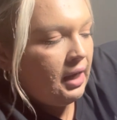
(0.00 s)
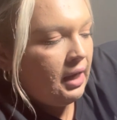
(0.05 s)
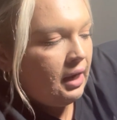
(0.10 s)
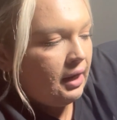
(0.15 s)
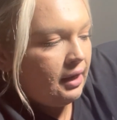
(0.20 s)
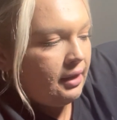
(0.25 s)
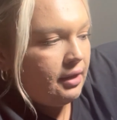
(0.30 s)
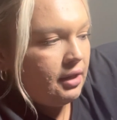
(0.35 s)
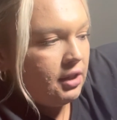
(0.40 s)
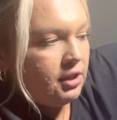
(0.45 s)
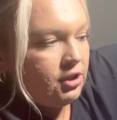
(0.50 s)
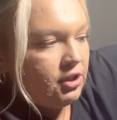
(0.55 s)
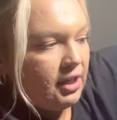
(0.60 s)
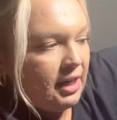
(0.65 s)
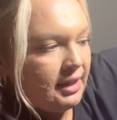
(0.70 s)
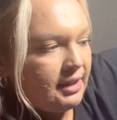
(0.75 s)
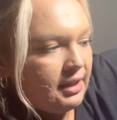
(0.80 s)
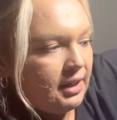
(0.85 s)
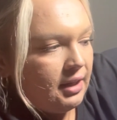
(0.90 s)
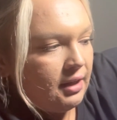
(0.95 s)
And they're
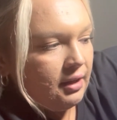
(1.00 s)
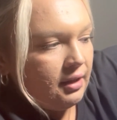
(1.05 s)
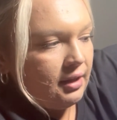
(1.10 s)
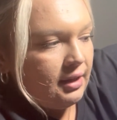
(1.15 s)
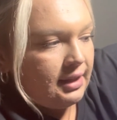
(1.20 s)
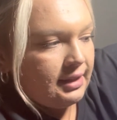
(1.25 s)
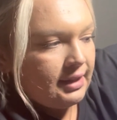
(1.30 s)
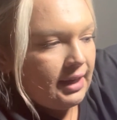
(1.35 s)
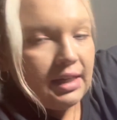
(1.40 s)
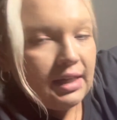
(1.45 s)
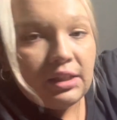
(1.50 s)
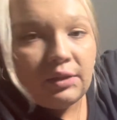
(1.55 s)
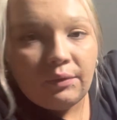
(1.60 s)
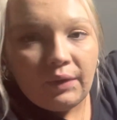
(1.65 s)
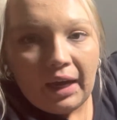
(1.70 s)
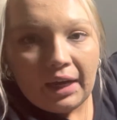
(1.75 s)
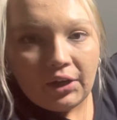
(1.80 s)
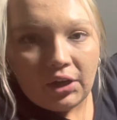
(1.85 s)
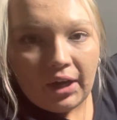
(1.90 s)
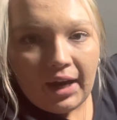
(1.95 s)
injecting, in this case,
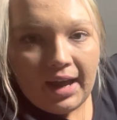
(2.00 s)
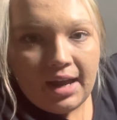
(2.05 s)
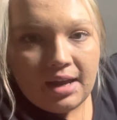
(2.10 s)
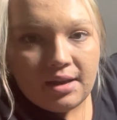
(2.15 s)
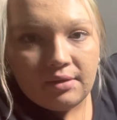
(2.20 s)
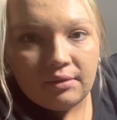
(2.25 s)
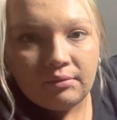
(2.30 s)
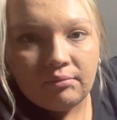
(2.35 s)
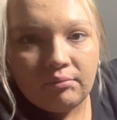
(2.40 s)
factor 8.